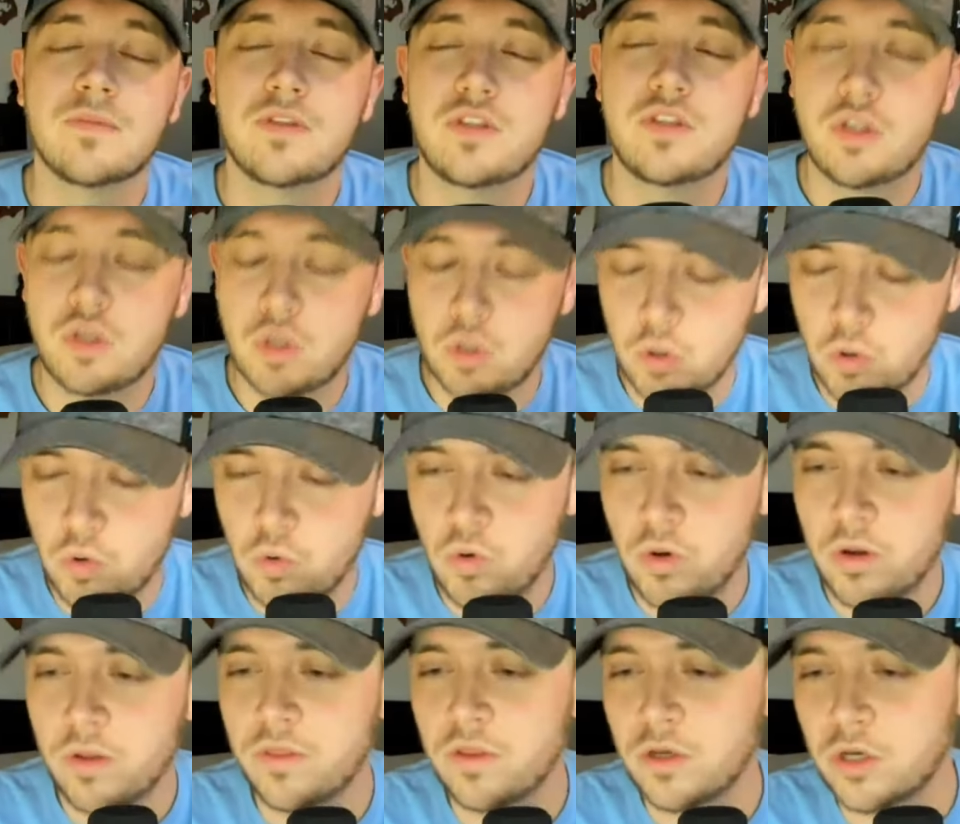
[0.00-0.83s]

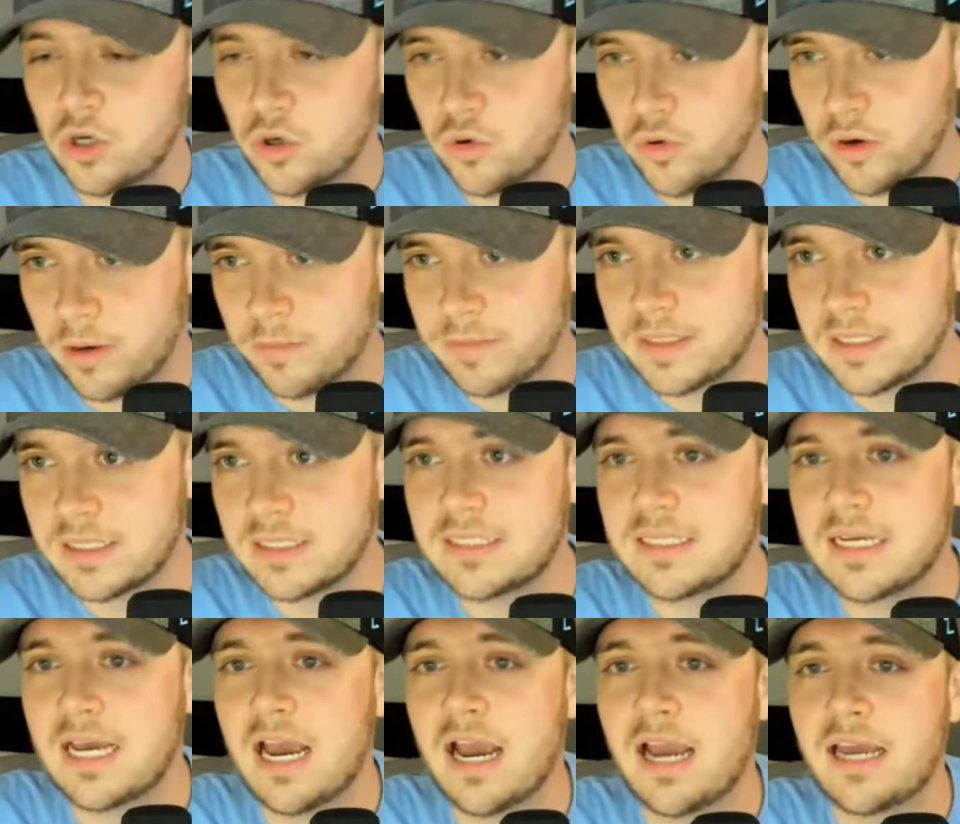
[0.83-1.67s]
to the Crimson
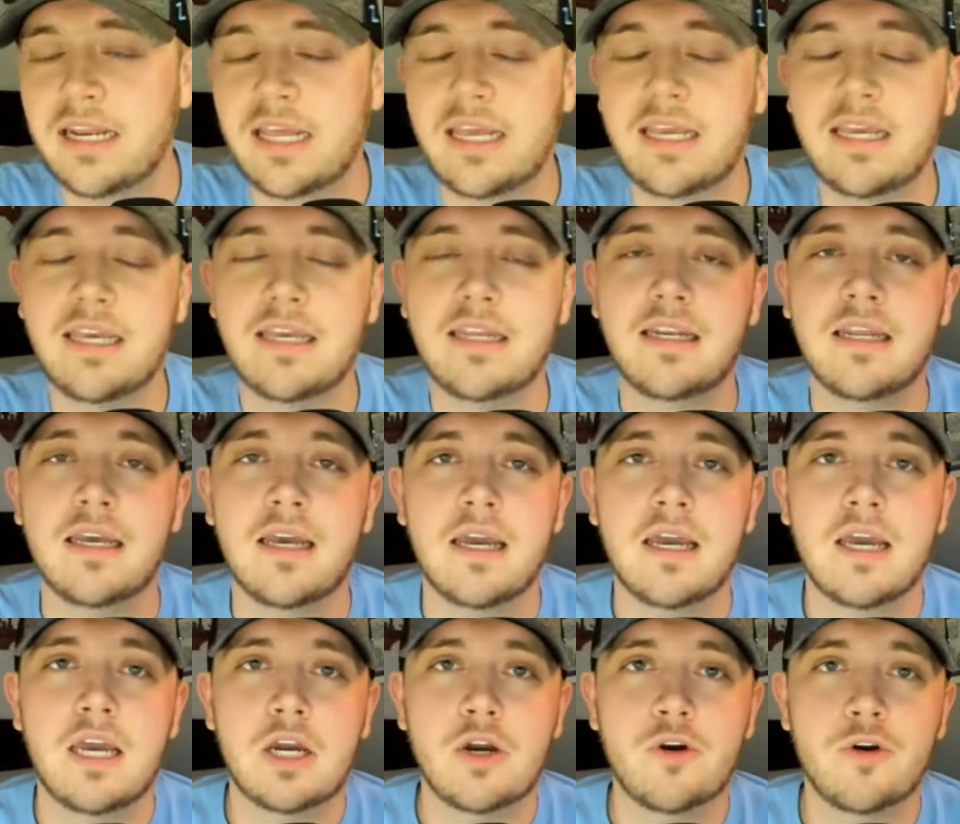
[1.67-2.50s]
Tide in
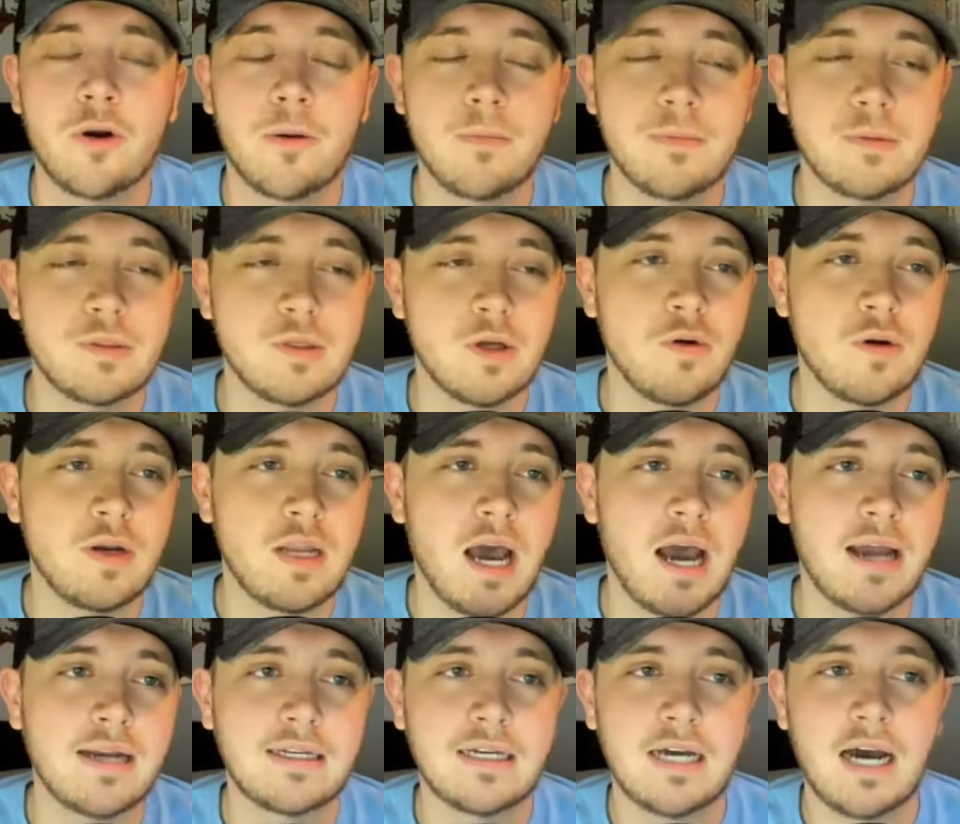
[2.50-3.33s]

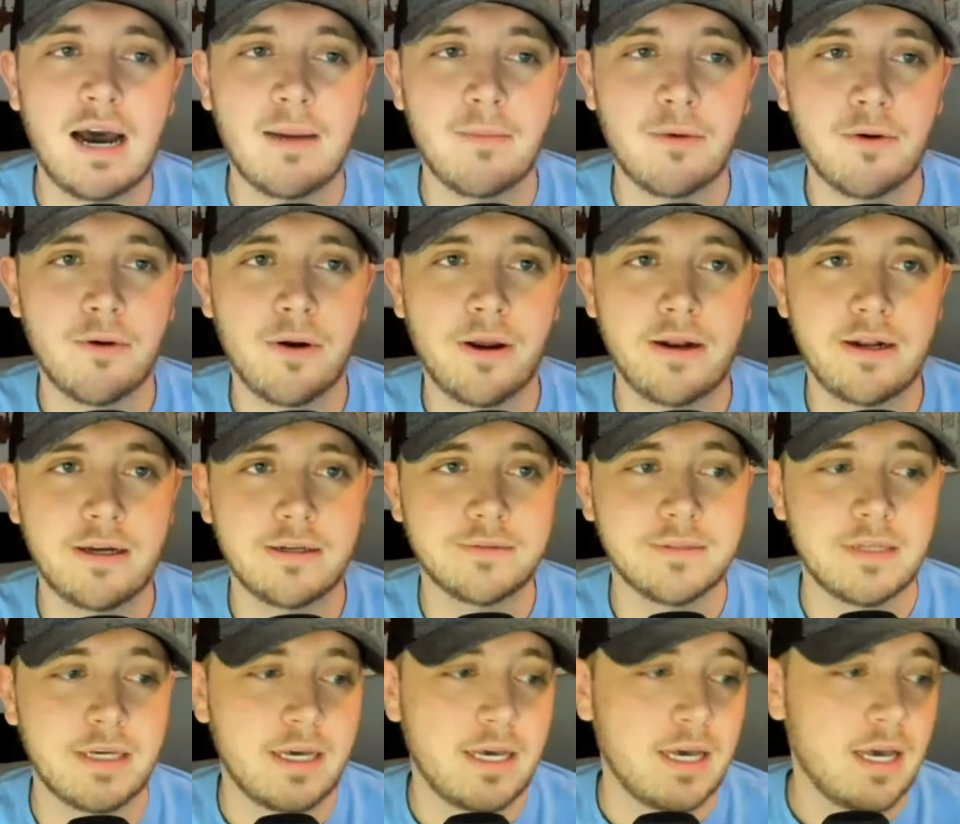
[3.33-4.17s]
Crypto.com Arena.